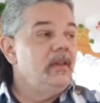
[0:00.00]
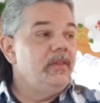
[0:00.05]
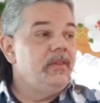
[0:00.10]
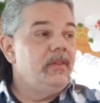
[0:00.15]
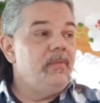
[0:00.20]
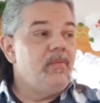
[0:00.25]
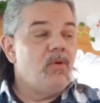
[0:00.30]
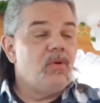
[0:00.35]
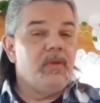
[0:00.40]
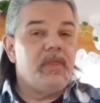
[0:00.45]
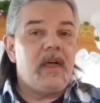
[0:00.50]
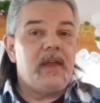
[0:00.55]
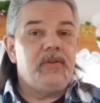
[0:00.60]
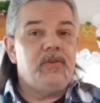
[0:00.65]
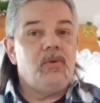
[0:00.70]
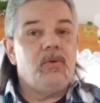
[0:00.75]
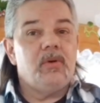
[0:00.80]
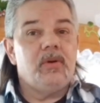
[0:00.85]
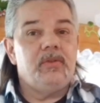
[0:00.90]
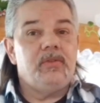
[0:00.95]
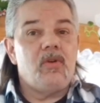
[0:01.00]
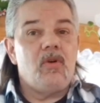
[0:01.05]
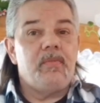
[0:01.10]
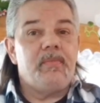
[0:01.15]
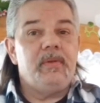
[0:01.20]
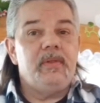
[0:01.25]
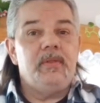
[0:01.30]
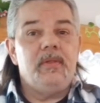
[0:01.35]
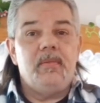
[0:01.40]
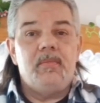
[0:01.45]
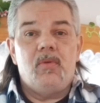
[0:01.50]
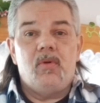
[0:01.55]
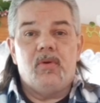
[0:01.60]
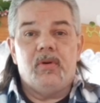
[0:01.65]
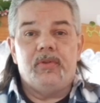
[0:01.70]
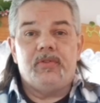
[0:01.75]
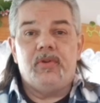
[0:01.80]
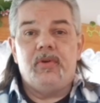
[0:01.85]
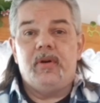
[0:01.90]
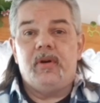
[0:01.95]
The more that door is open, the more
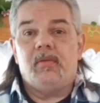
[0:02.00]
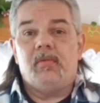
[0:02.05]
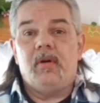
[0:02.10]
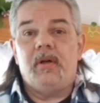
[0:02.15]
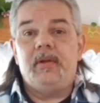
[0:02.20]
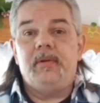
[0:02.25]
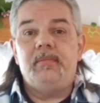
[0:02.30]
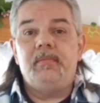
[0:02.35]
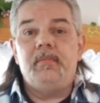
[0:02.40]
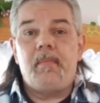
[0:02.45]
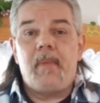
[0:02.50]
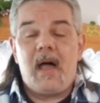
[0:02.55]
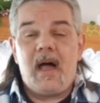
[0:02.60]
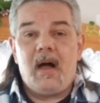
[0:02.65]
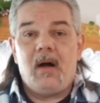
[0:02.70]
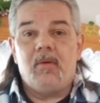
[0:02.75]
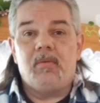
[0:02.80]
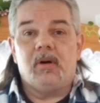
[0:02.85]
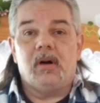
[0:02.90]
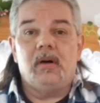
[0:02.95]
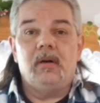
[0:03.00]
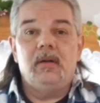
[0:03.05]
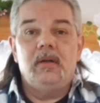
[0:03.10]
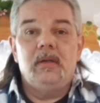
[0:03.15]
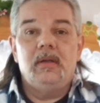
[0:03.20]
it's going to run power.